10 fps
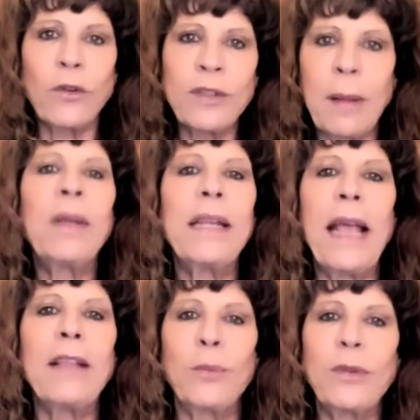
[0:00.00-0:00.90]
or somebody
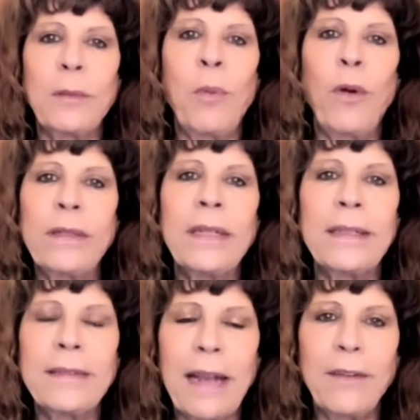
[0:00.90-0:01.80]
else was appointed
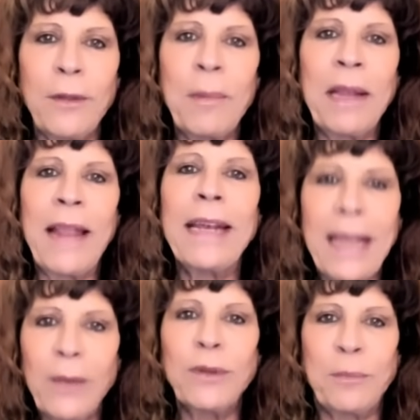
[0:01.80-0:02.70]
instead of him, and then
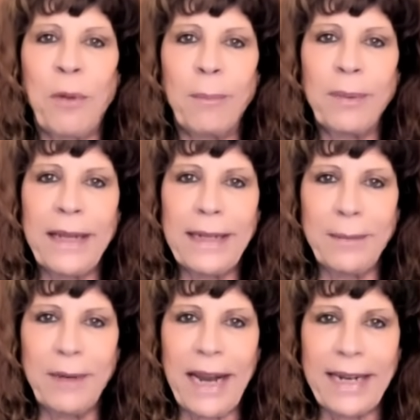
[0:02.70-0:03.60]
he was promptly
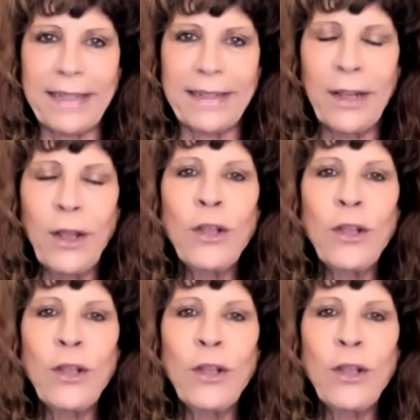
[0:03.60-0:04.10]
eliminated.